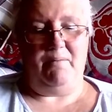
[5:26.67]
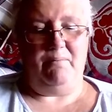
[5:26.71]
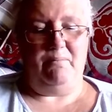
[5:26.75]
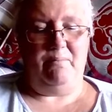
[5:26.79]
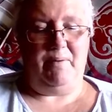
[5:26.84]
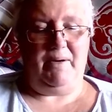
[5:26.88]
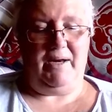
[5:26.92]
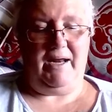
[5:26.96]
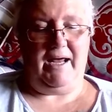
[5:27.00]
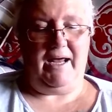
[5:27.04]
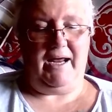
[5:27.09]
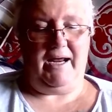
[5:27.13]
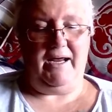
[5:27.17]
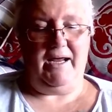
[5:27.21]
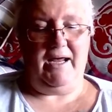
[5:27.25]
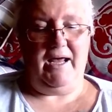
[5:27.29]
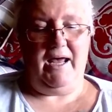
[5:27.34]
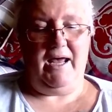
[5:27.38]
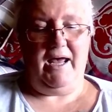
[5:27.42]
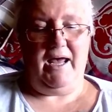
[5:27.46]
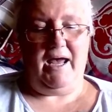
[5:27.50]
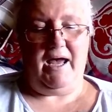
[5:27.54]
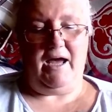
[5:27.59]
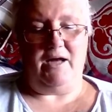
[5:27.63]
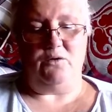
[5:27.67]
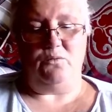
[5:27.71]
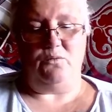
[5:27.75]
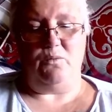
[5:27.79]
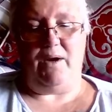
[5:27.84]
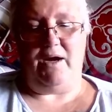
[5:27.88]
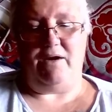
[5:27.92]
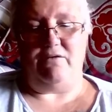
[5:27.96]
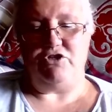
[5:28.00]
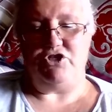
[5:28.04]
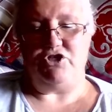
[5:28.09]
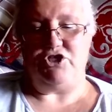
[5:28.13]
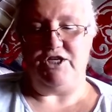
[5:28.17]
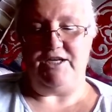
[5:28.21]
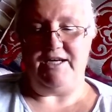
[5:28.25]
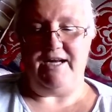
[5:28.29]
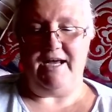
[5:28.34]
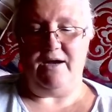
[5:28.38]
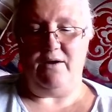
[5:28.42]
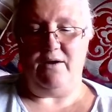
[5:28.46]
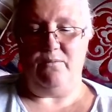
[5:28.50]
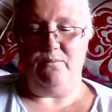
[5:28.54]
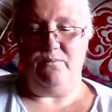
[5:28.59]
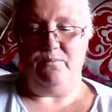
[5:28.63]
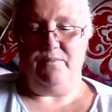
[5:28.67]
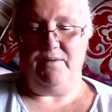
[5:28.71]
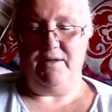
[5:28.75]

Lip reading: play, and where is she now?